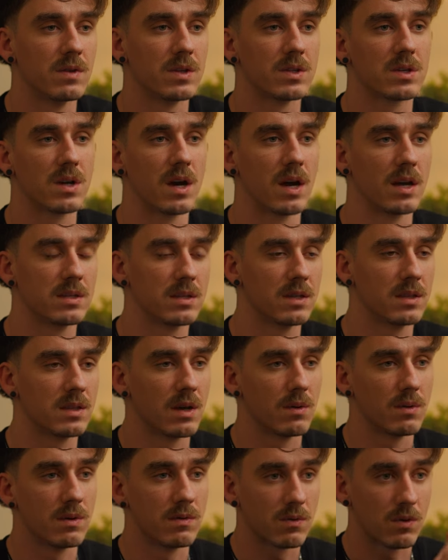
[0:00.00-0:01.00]
this content
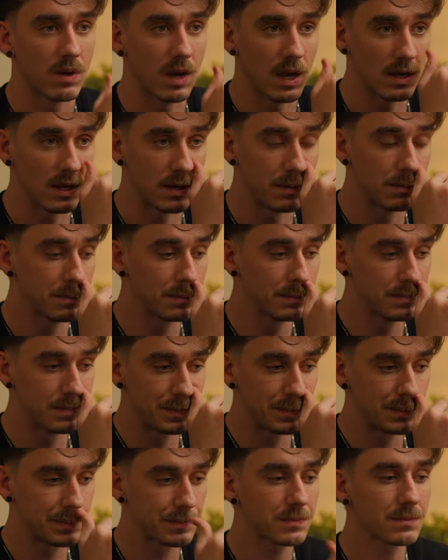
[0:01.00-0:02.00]
that we've created.
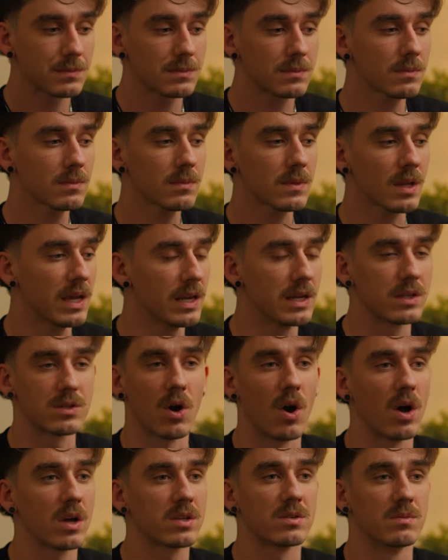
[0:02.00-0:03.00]
And it's
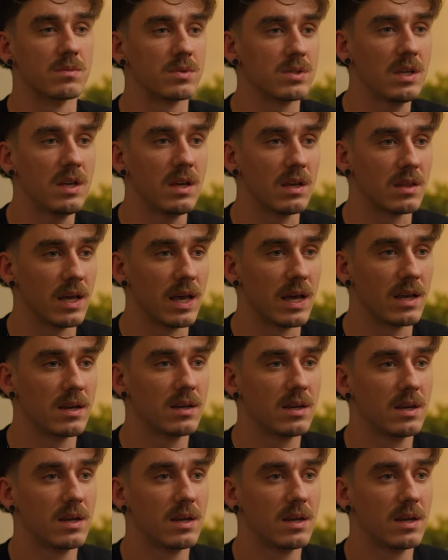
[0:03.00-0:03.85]
awesome seeing that.